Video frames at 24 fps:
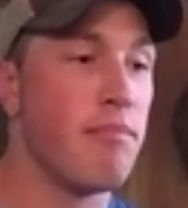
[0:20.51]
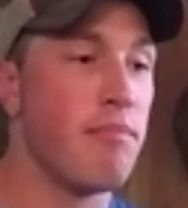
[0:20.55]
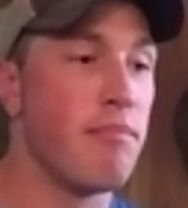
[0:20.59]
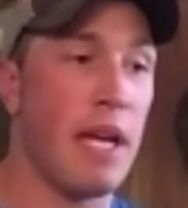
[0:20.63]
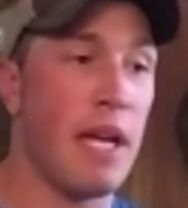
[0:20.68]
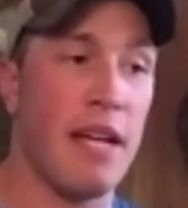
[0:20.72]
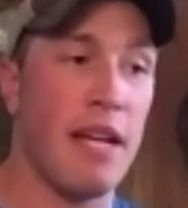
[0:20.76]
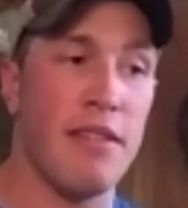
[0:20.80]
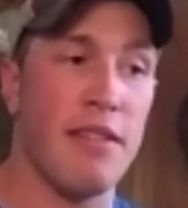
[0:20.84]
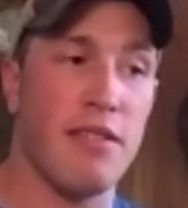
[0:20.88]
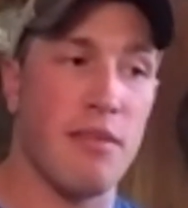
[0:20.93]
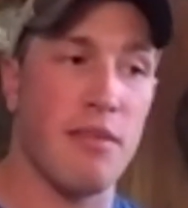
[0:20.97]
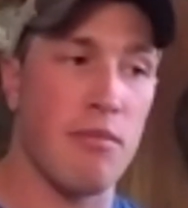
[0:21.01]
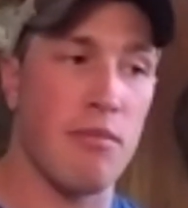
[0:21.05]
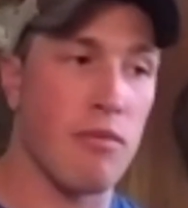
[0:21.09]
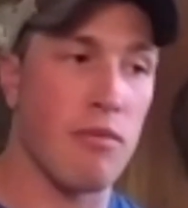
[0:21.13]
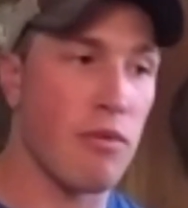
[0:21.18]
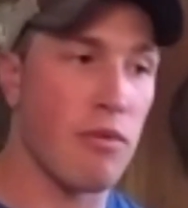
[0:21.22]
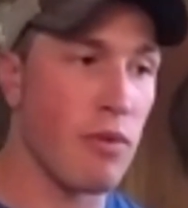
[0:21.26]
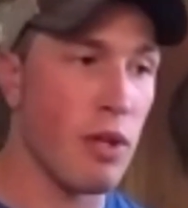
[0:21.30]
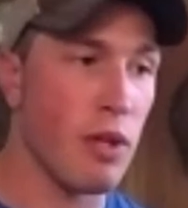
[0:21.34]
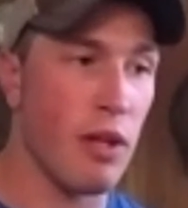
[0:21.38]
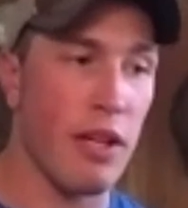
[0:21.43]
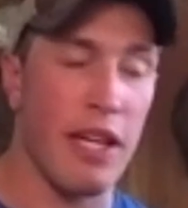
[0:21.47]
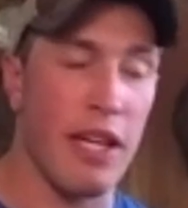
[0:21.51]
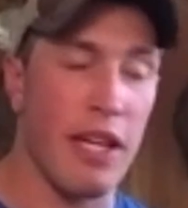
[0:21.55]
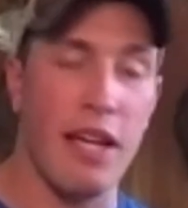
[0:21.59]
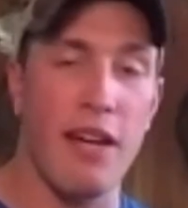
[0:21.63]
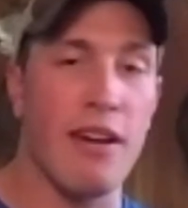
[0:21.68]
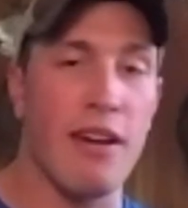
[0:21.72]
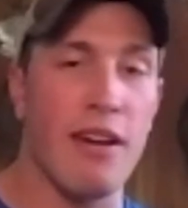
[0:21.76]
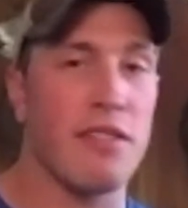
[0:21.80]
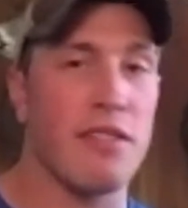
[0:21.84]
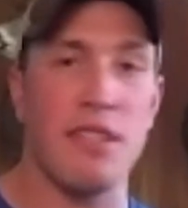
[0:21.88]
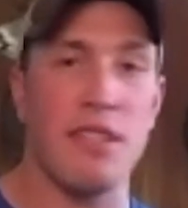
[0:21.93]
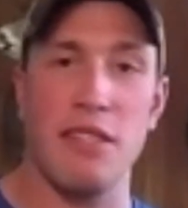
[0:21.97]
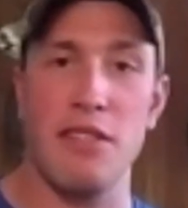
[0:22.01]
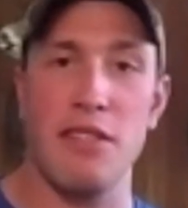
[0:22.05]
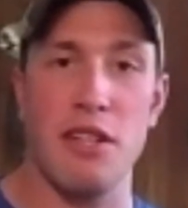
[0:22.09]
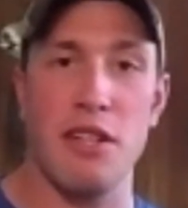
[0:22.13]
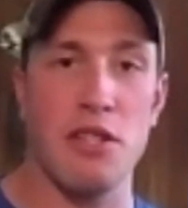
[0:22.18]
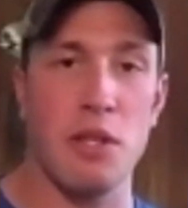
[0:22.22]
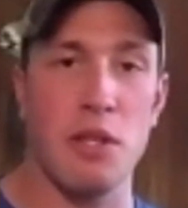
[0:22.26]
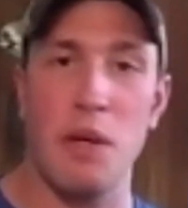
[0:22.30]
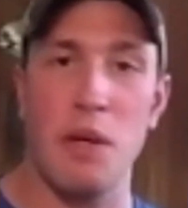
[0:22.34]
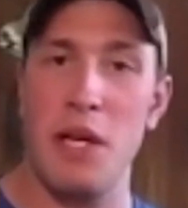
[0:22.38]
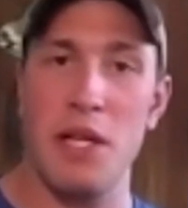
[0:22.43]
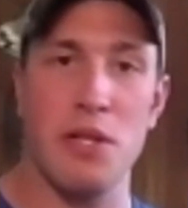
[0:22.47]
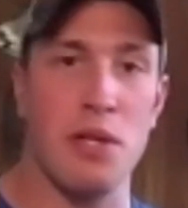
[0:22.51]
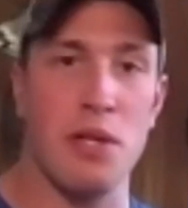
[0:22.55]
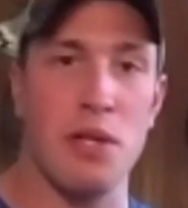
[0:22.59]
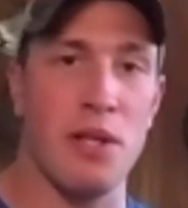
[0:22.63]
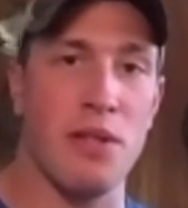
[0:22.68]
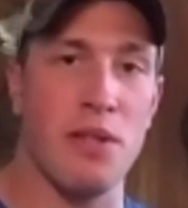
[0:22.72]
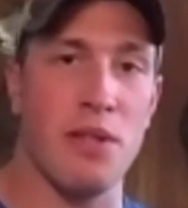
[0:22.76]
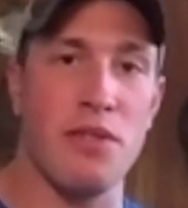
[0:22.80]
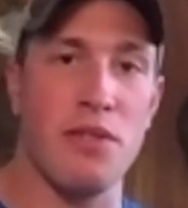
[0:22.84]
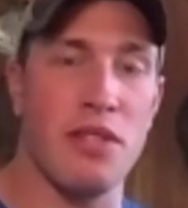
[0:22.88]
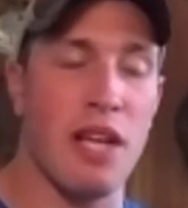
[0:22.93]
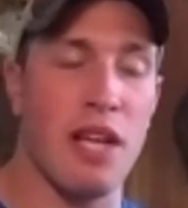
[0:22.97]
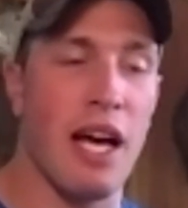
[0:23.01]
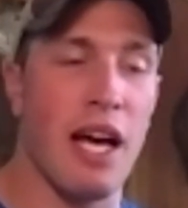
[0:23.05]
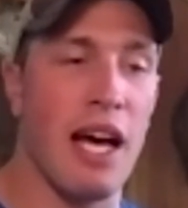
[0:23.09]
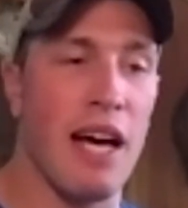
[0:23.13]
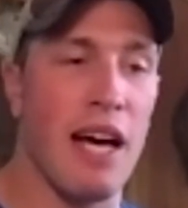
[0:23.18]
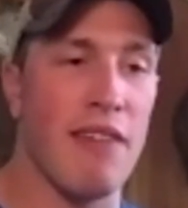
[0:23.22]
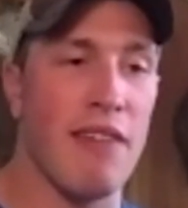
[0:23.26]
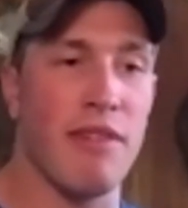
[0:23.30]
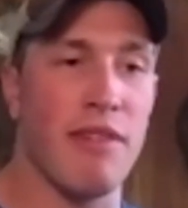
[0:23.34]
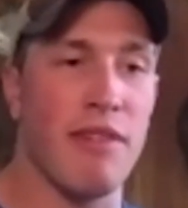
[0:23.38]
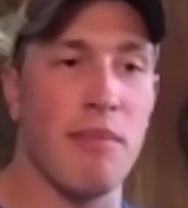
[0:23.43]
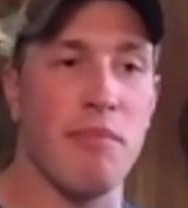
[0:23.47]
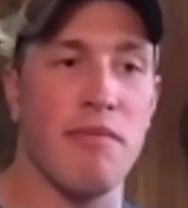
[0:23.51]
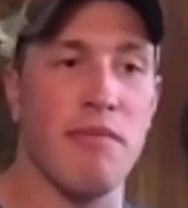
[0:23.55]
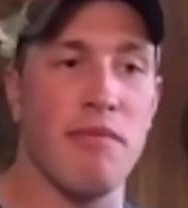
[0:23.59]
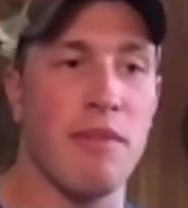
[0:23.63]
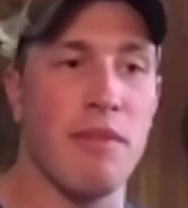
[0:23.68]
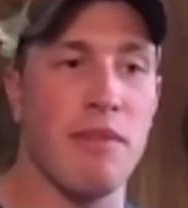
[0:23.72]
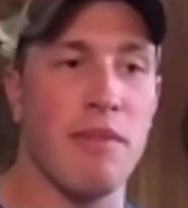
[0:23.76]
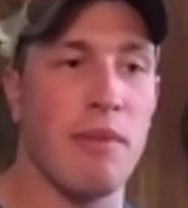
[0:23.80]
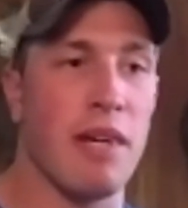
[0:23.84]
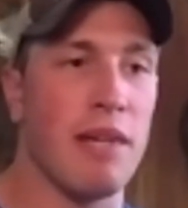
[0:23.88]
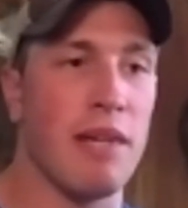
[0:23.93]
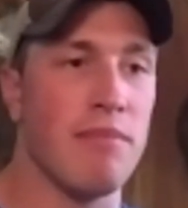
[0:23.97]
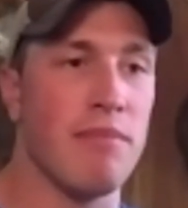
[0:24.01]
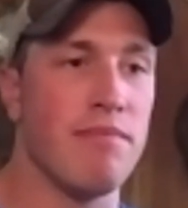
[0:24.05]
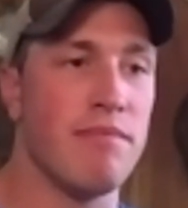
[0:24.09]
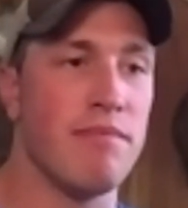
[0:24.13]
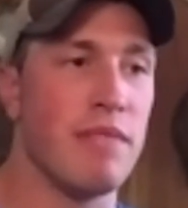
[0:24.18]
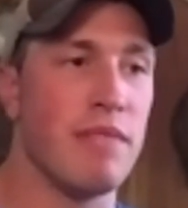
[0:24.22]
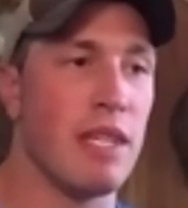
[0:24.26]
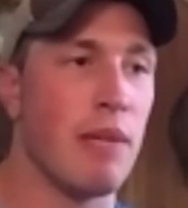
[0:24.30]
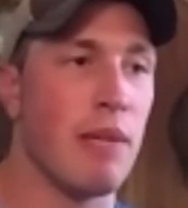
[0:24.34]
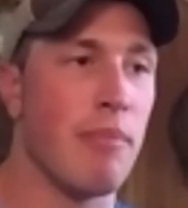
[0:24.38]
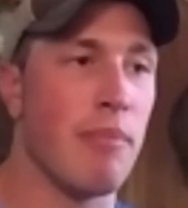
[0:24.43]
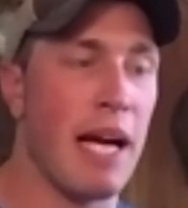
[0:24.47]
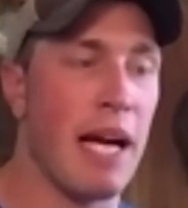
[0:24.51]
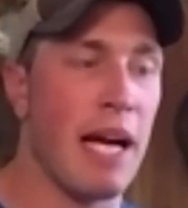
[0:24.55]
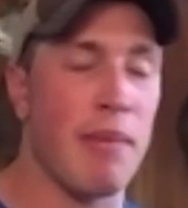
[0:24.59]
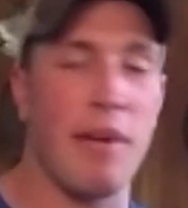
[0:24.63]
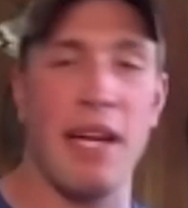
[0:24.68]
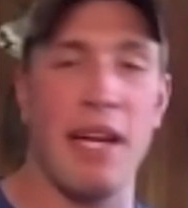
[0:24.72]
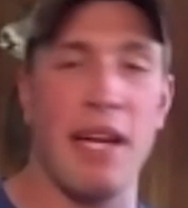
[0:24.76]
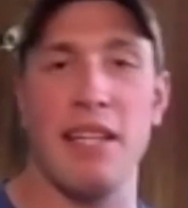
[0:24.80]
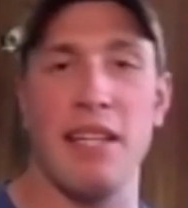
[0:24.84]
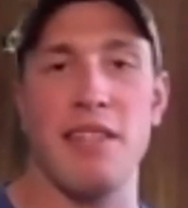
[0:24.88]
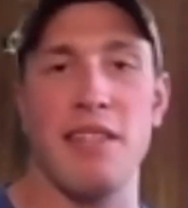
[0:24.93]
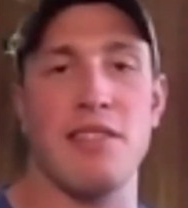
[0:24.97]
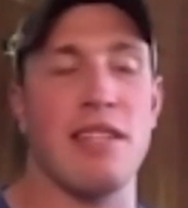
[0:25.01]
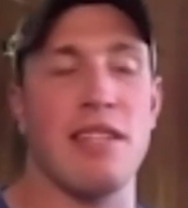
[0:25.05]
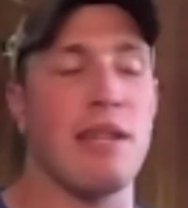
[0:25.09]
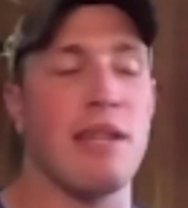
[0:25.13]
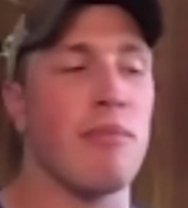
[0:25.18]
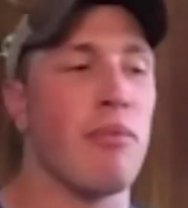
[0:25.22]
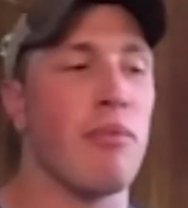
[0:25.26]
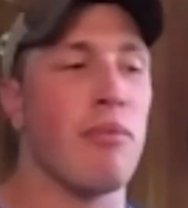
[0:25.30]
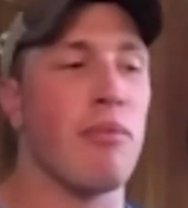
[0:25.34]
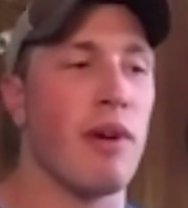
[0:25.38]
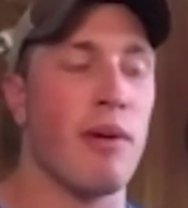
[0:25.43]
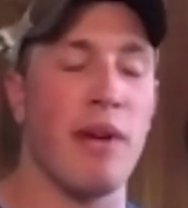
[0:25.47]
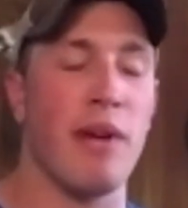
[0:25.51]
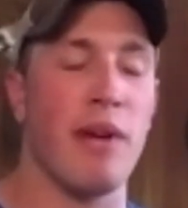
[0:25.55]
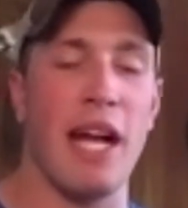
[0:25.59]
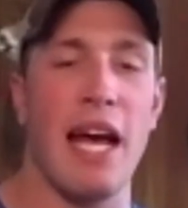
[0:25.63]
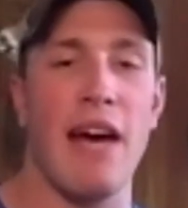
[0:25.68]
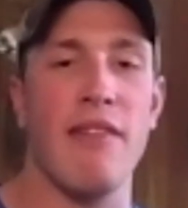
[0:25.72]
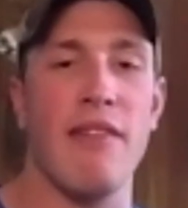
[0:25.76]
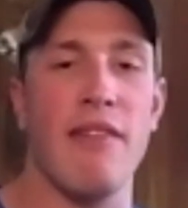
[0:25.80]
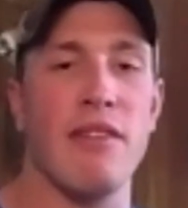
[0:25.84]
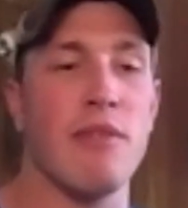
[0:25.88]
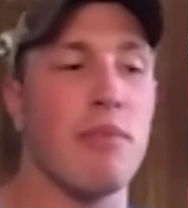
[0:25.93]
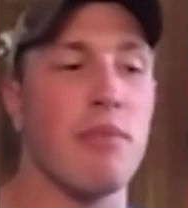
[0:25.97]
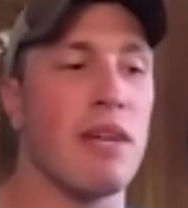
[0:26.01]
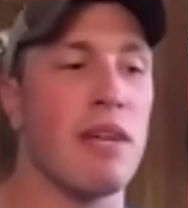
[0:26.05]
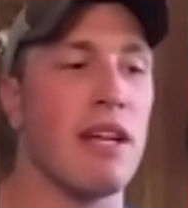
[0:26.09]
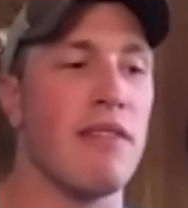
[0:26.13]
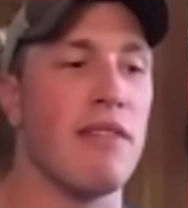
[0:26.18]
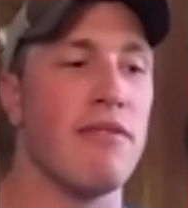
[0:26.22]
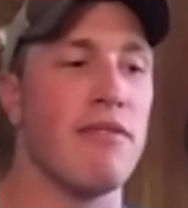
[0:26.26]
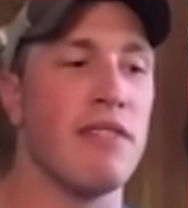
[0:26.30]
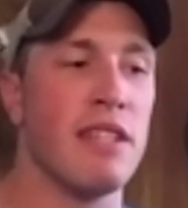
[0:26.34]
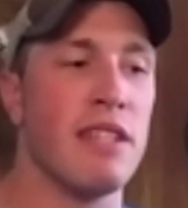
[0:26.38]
been in some really interesting situations from a backpacking standpoint, what have you. But